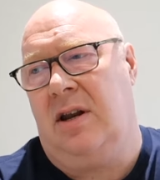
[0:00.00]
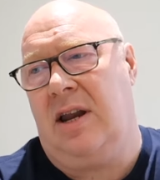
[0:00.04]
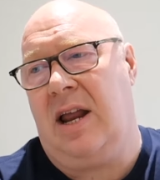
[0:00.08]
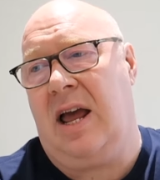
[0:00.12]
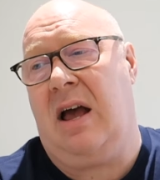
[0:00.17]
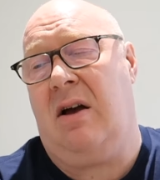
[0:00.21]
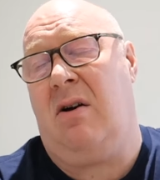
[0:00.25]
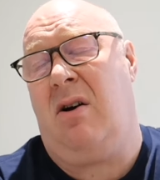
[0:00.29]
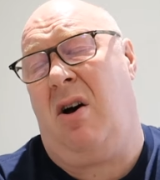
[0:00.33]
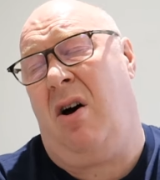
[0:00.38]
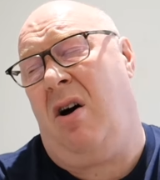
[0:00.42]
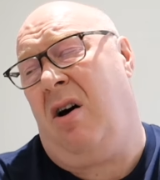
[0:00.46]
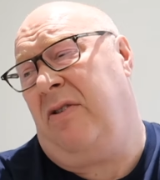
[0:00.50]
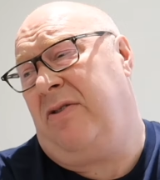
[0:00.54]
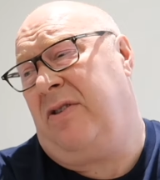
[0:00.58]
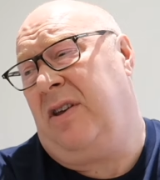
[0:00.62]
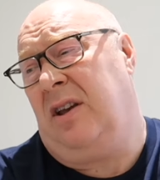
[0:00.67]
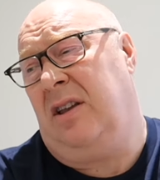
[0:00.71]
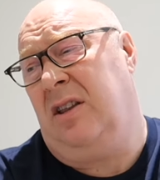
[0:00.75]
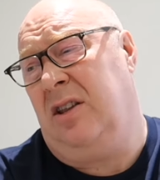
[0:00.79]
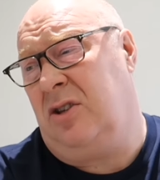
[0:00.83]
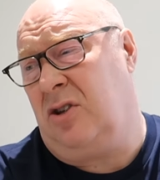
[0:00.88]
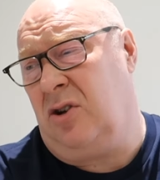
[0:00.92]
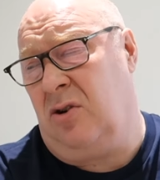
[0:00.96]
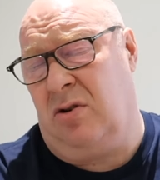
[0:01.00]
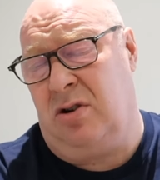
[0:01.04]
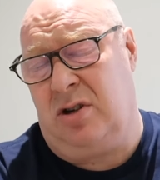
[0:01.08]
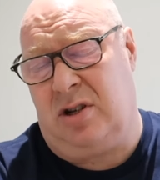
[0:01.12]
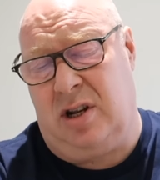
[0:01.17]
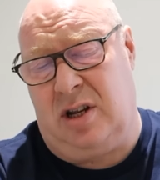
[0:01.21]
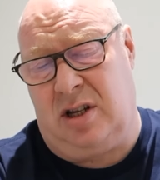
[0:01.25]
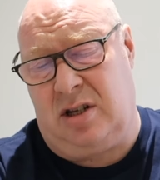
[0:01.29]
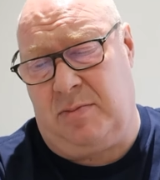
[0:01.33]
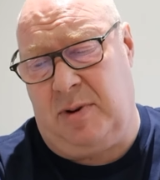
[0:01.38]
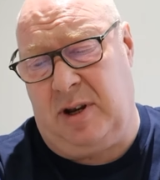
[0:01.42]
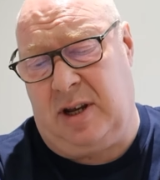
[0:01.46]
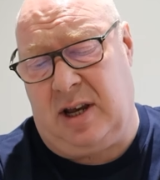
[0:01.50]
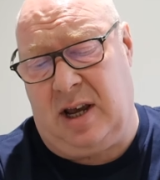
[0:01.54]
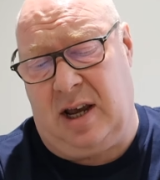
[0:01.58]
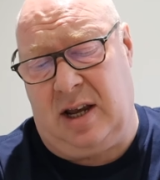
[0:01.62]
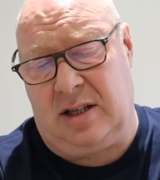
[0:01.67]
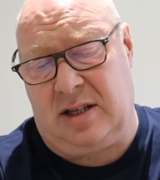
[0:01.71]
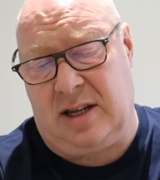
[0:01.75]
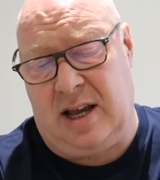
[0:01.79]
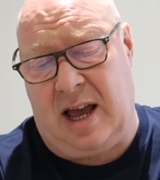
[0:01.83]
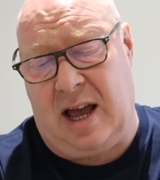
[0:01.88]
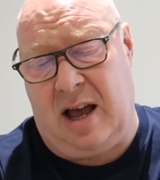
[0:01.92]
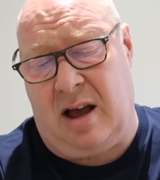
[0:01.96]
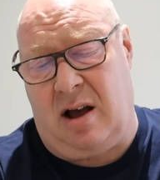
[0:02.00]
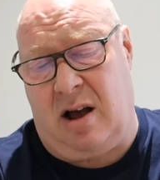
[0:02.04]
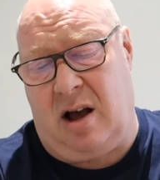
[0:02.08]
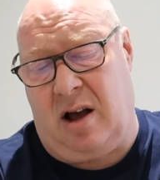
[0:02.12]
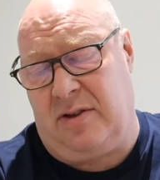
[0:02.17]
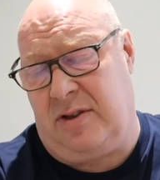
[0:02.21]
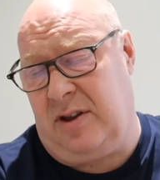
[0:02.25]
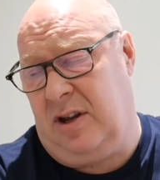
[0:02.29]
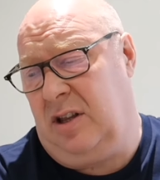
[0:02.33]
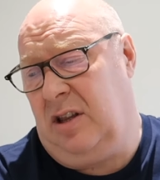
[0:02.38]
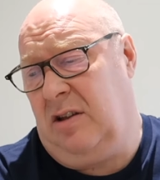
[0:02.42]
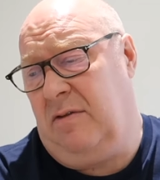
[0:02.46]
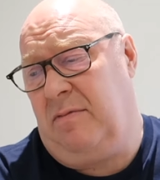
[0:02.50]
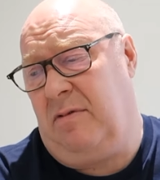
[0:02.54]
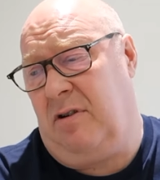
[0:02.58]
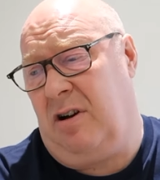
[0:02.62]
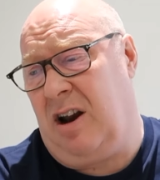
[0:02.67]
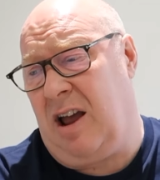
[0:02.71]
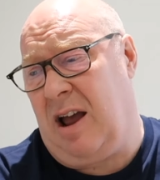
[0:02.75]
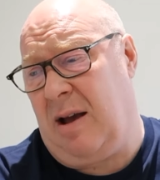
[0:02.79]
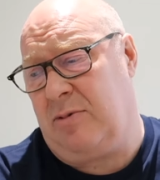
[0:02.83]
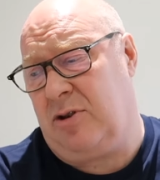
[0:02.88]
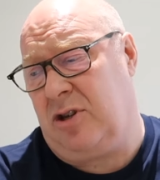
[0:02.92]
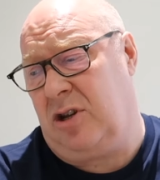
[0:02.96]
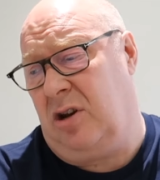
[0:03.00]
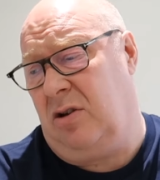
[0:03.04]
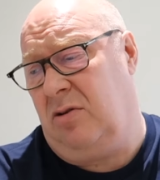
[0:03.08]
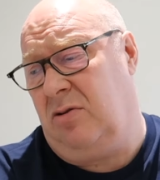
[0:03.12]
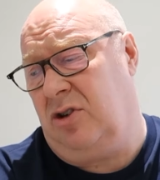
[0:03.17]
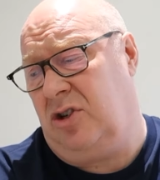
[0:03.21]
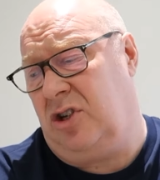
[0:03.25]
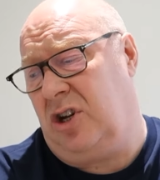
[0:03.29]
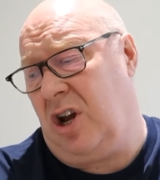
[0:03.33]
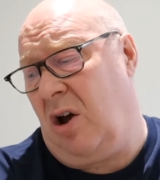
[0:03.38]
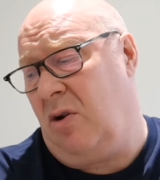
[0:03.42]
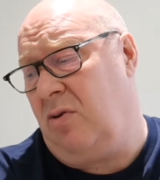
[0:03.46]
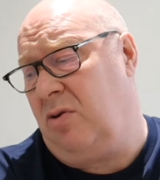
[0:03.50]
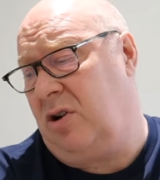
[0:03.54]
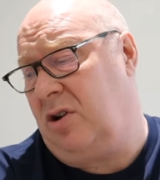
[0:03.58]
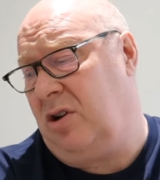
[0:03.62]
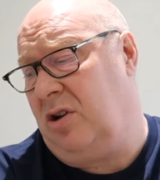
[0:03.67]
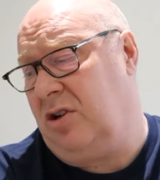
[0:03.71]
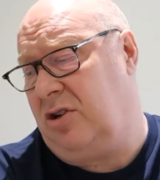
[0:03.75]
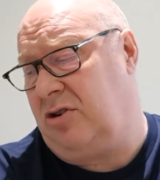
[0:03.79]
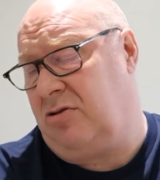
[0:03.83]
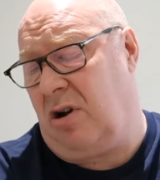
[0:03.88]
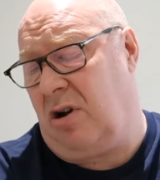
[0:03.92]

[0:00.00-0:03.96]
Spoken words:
Now, I think the Tories need to be kicked out. I think they're an absolute joke and